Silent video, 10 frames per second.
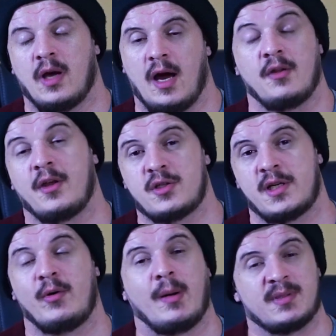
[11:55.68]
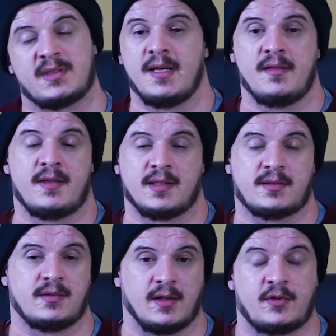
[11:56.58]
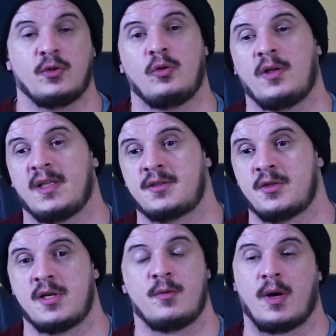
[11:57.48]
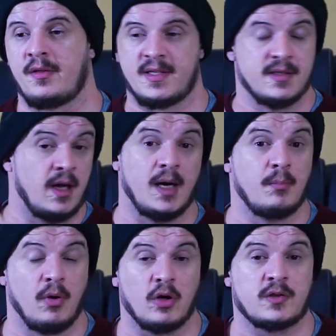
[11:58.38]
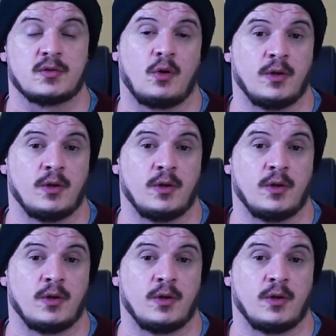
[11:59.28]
How they usually represent this tool is usually by these 9 blocks or